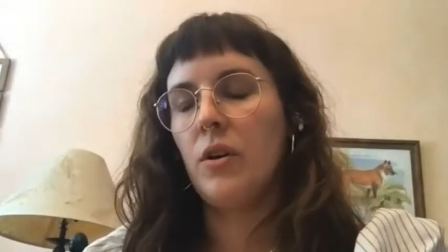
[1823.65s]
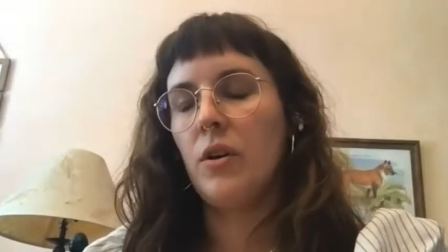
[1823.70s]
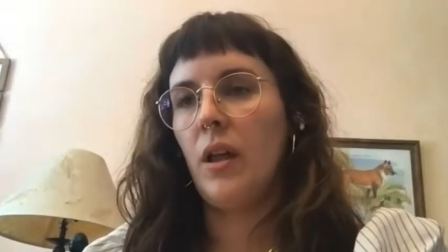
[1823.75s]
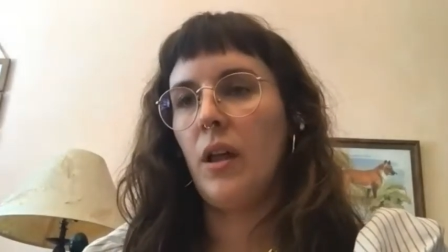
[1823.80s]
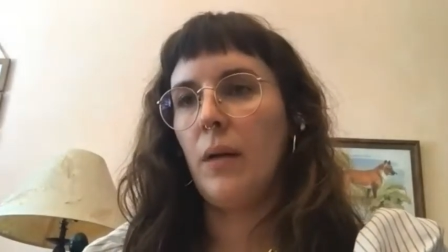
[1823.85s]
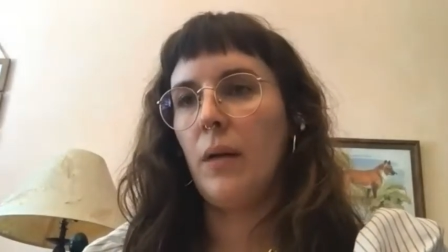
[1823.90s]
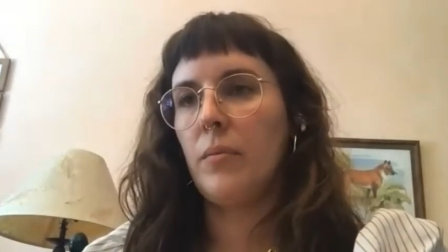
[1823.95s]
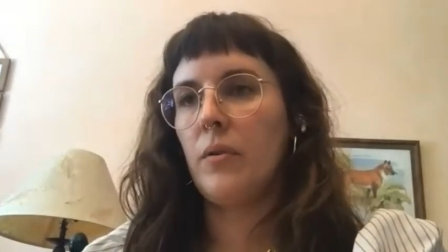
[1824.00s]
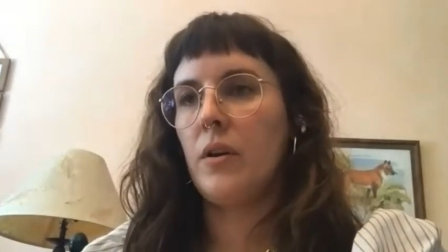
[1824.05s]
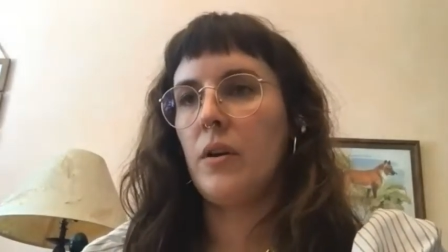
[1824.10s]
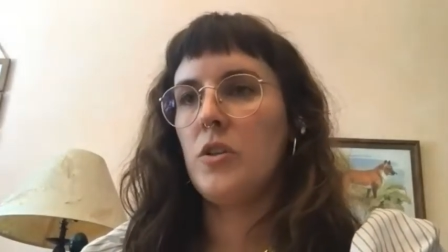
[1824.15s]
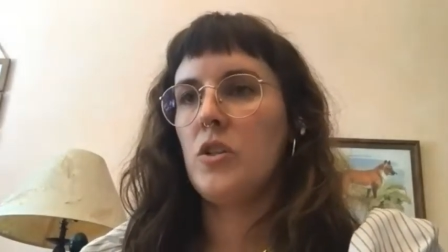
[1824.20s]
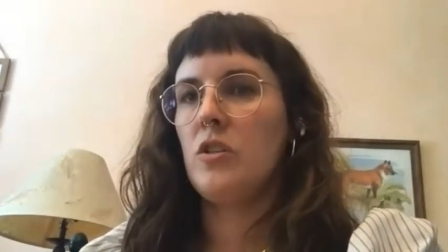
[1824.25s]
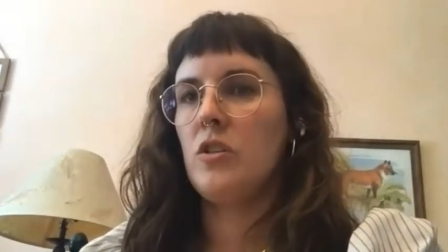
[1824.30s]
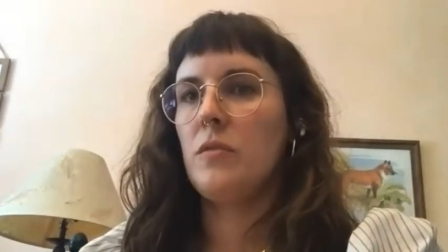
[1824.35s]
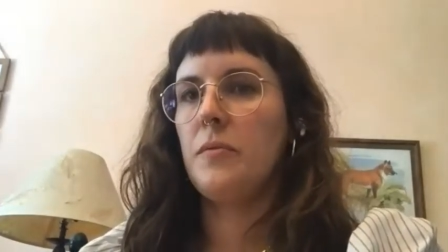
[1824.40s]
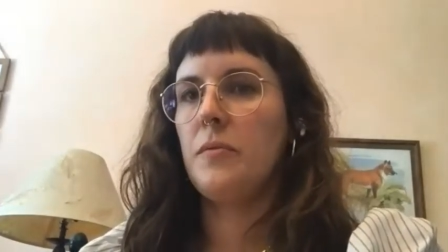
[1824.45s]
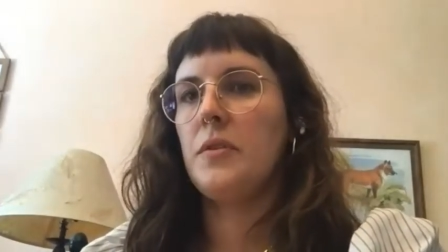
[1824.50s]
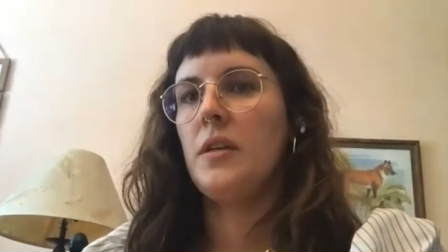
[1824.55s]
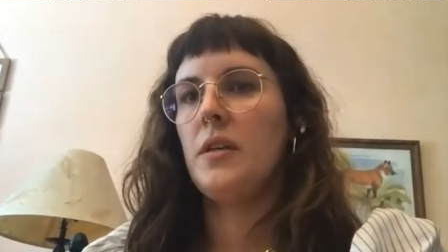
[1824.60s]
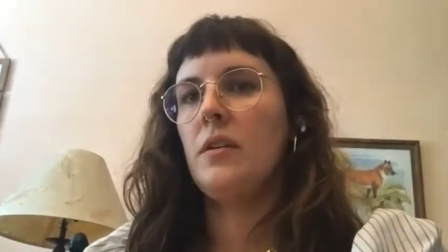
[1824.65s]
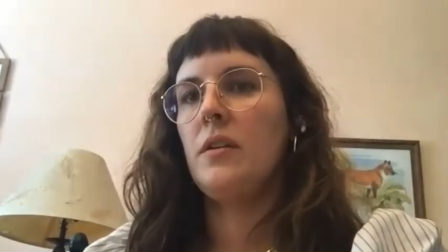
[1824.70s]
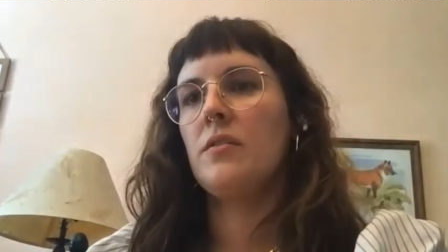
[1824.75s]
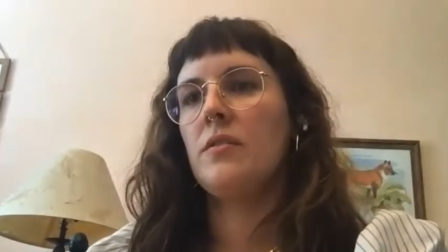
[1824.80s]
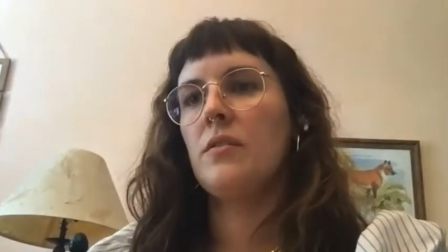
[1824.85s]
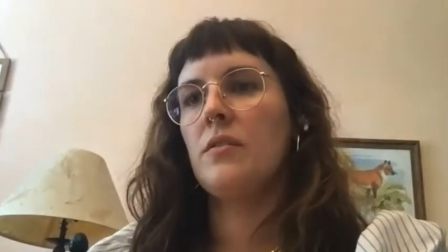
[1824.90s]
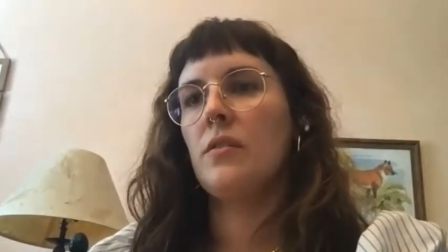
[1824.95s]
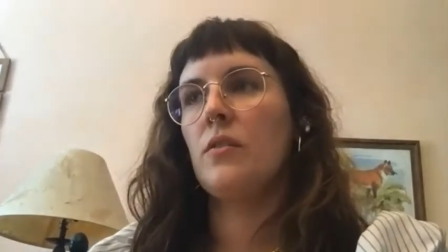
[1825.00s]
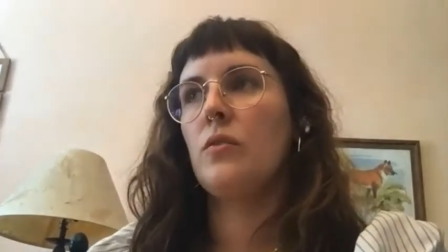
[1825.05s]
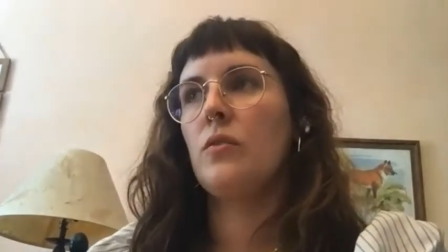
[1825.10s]
collaborations between
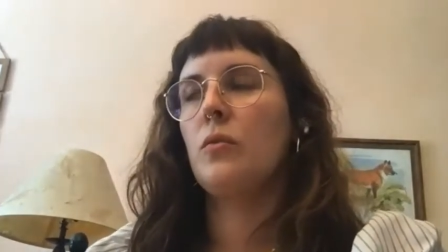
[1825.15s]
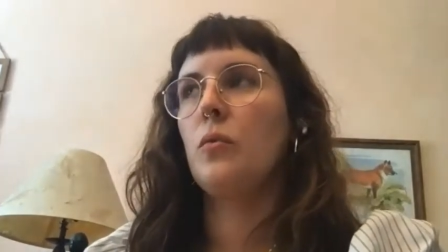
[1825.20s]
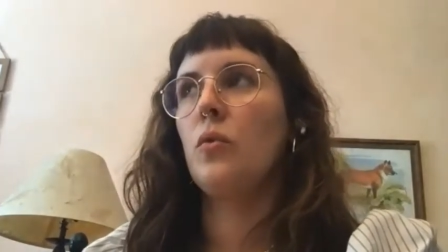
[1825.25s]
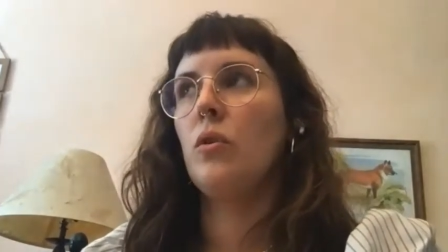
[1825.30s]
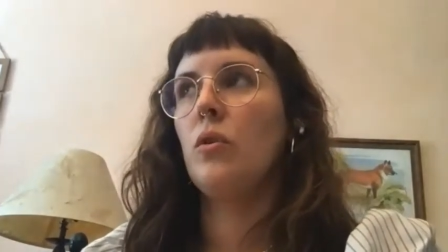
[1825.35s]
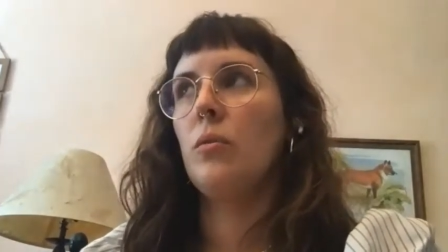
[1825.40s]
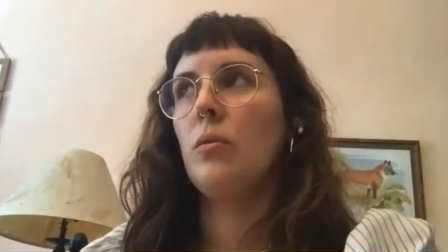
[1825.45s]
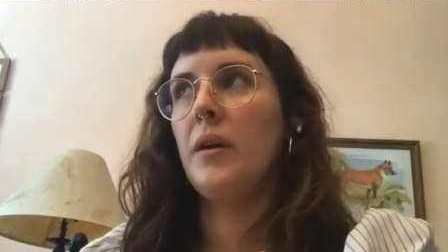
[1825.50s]
us and the school.